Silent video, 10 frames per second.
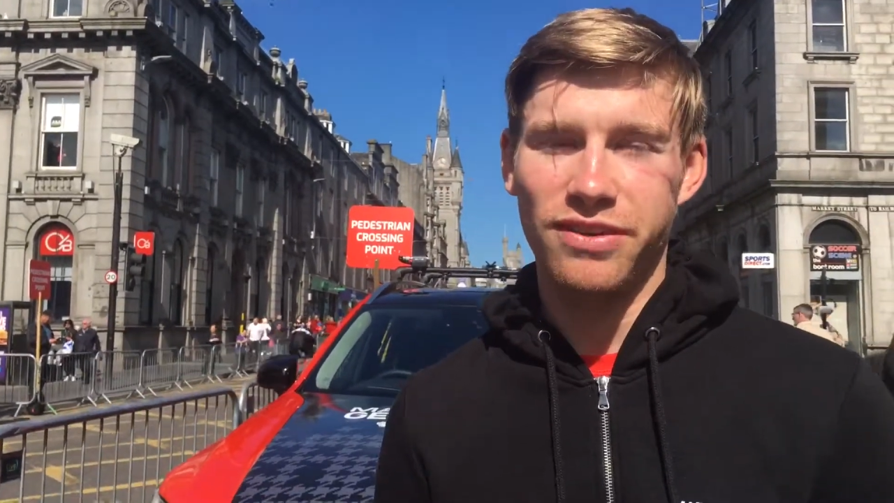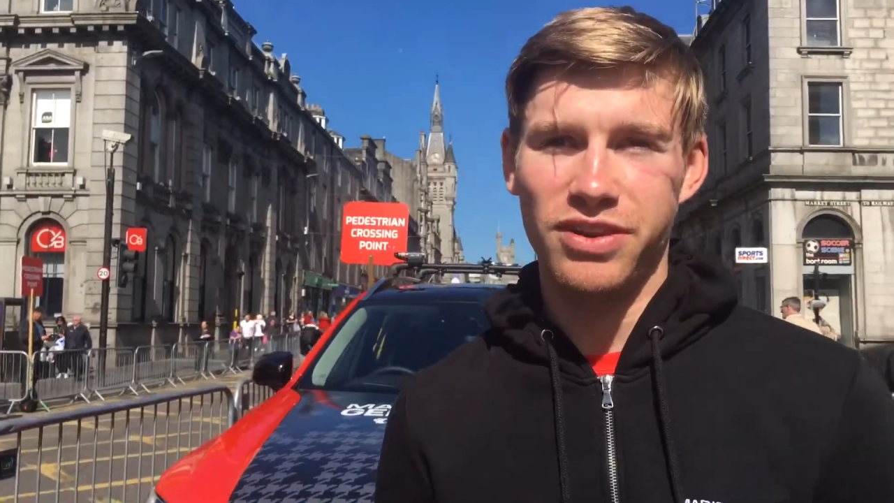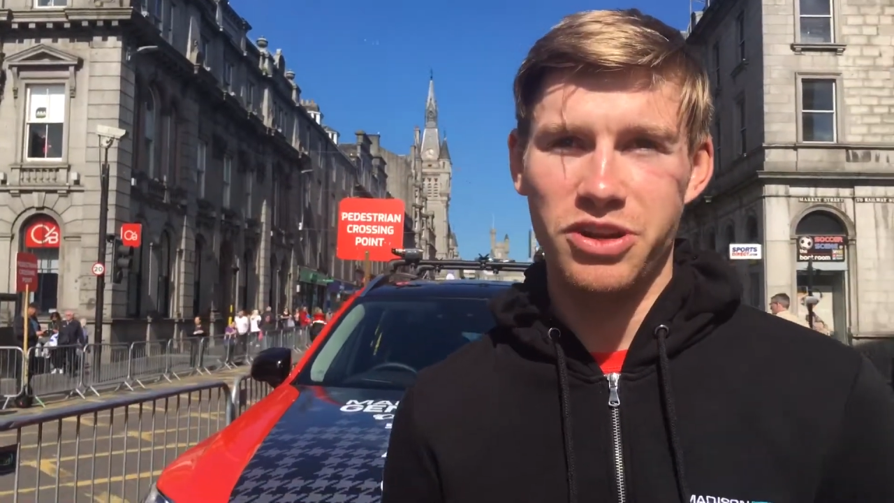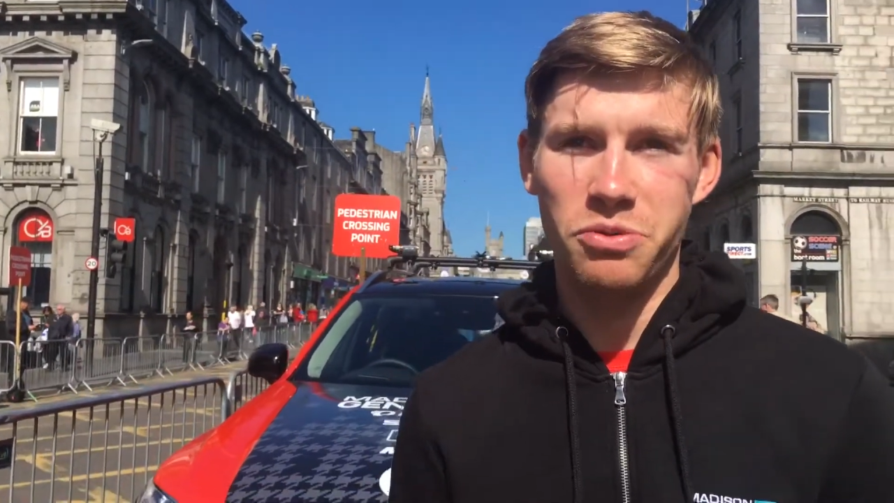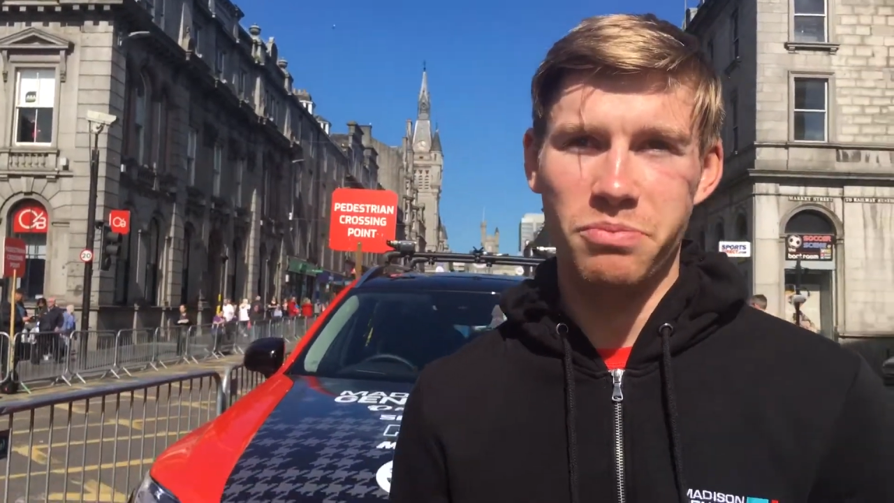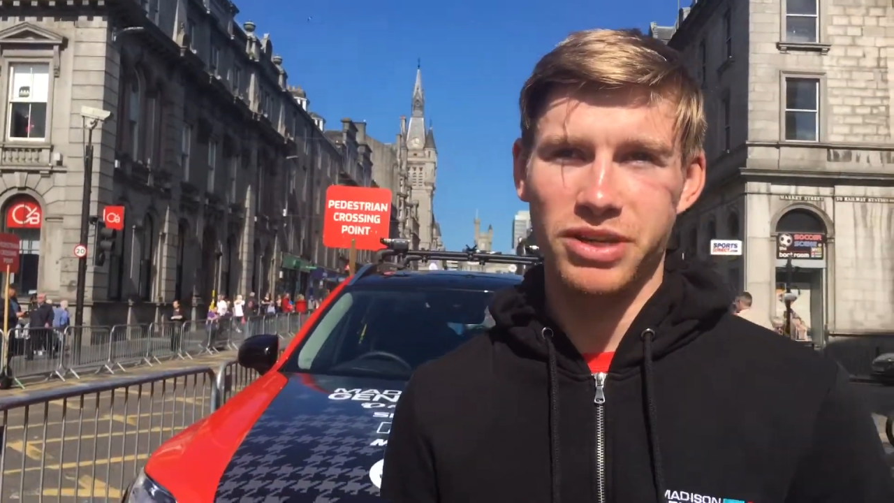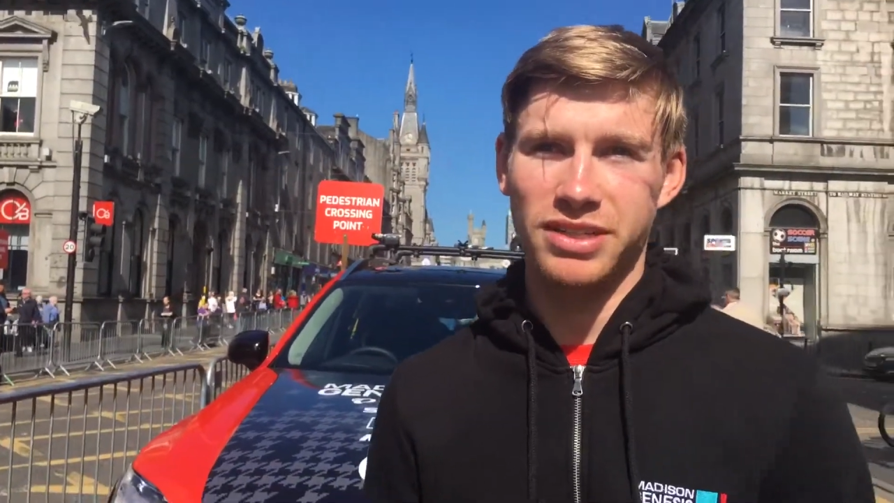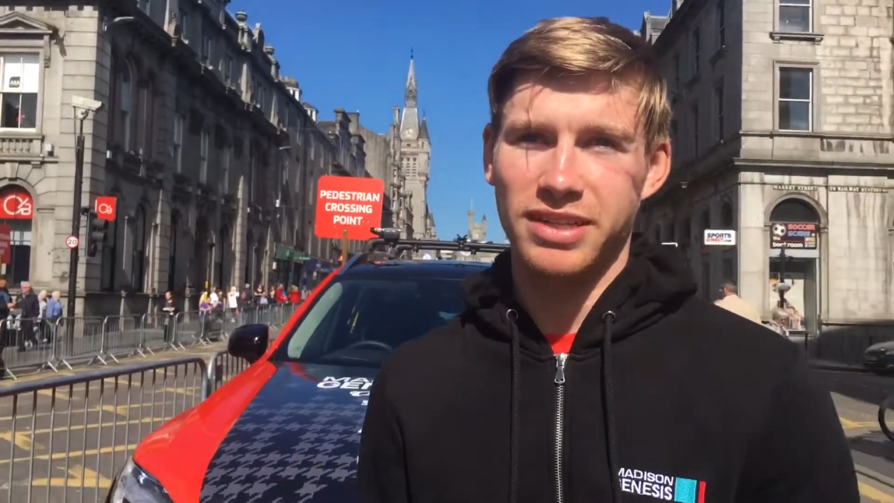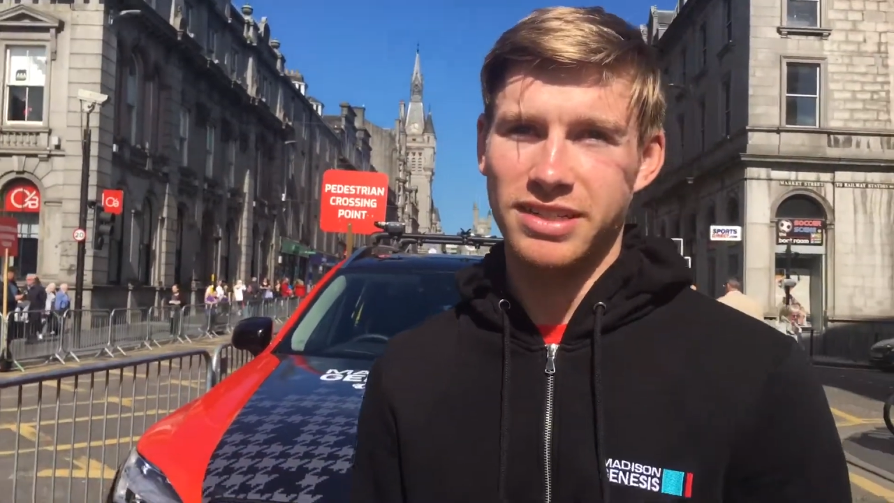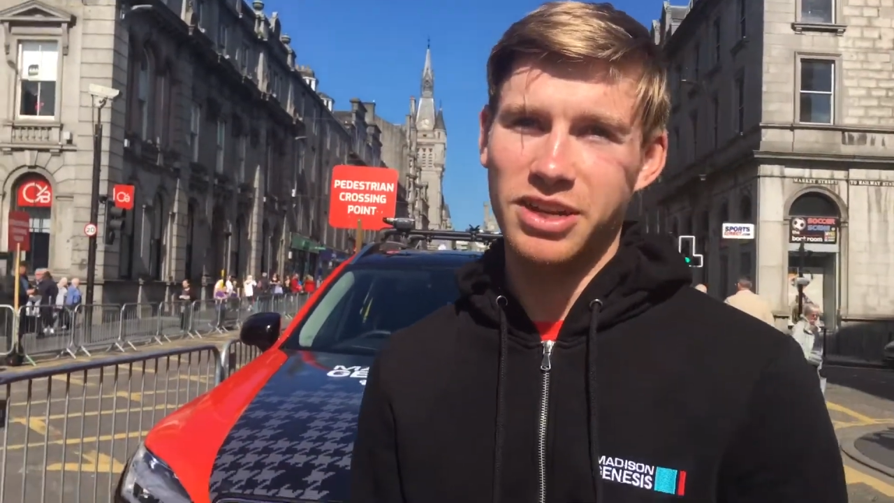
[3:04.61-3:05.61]
have the
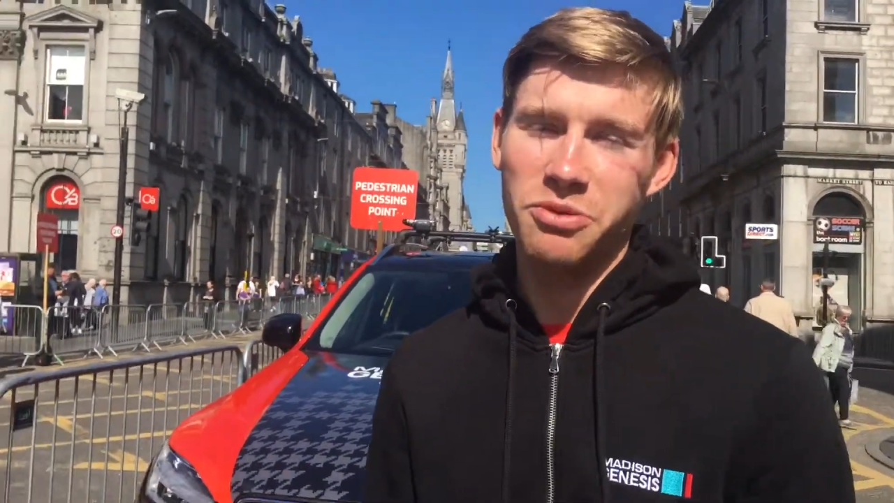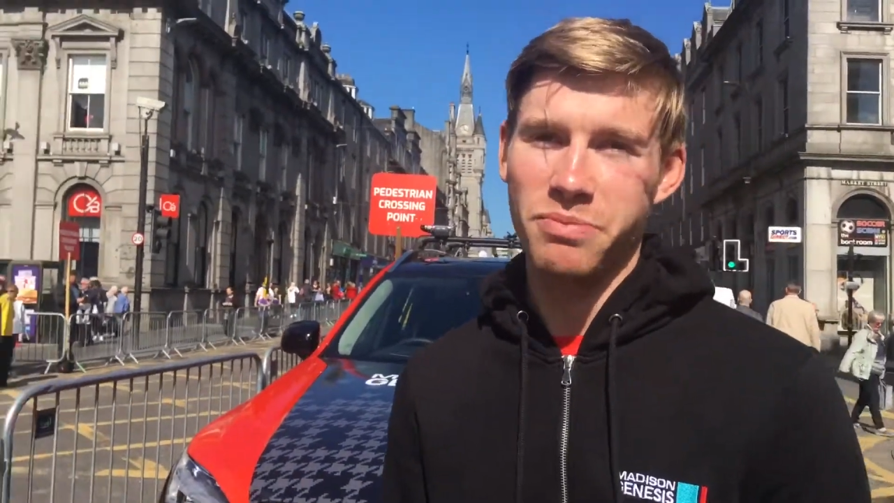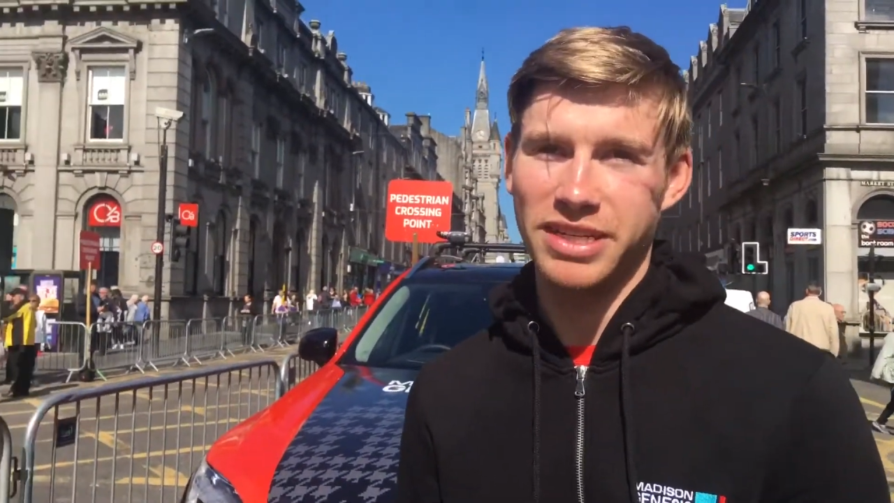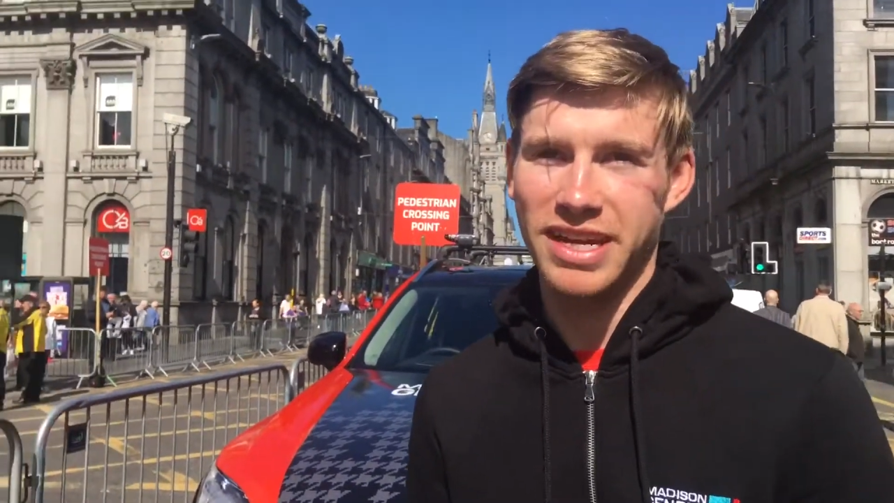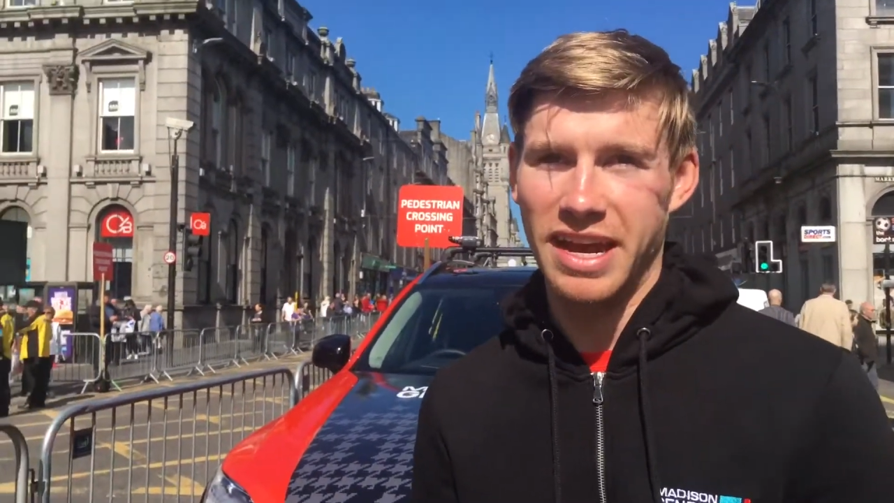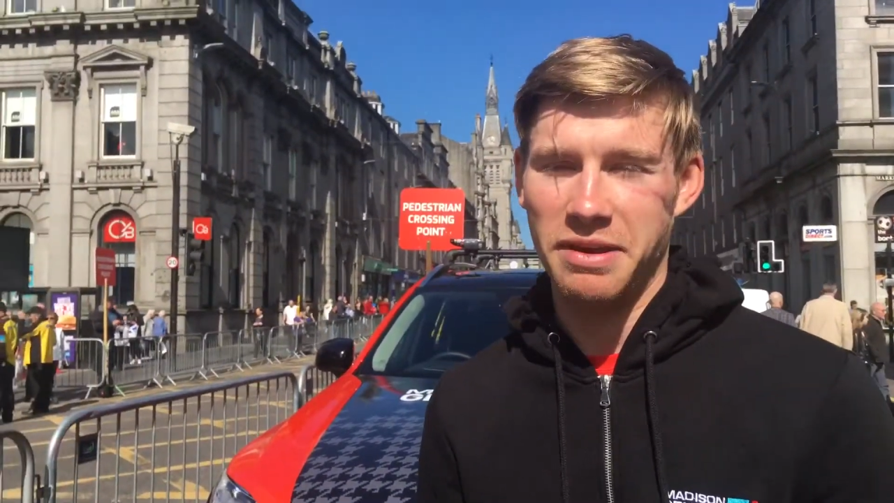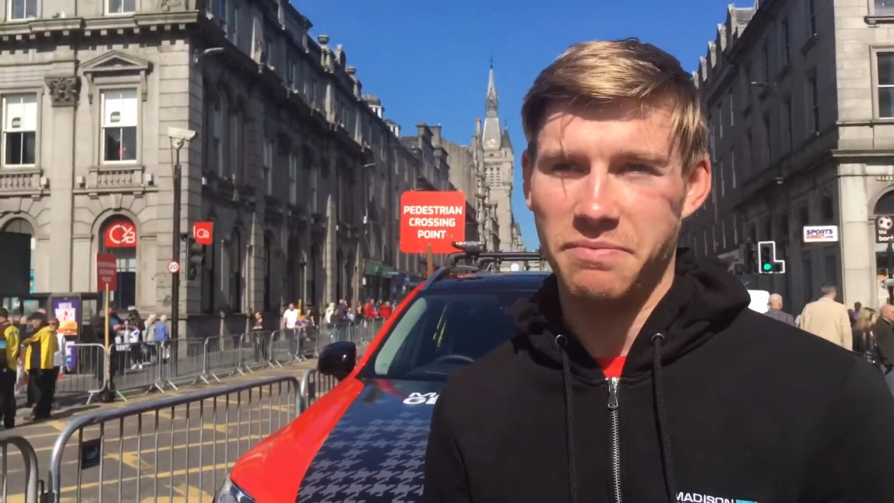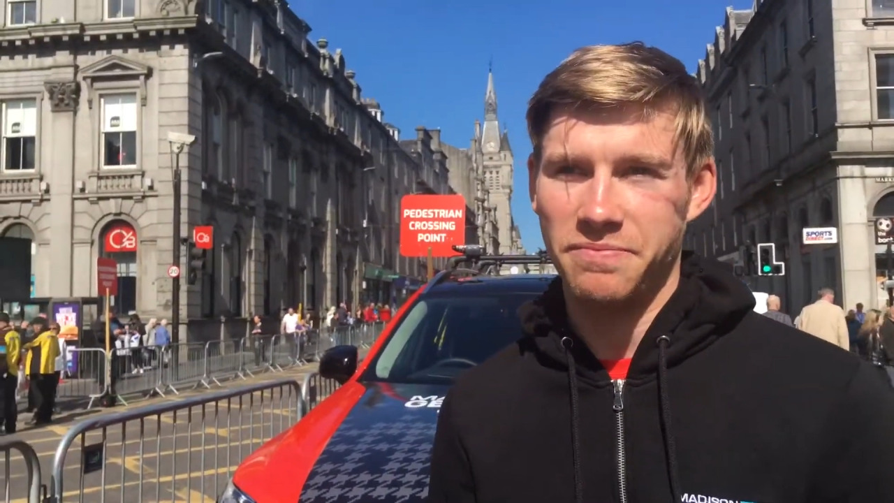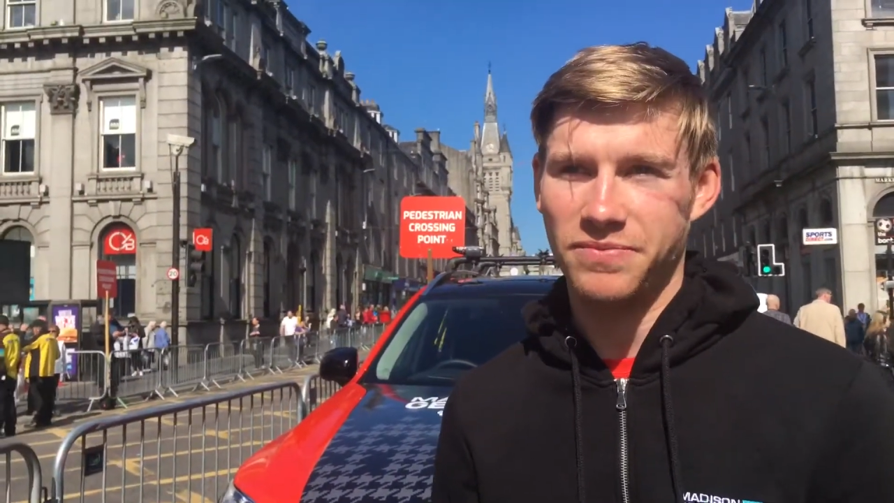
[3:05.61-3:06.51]
numbers. It's a numbers game.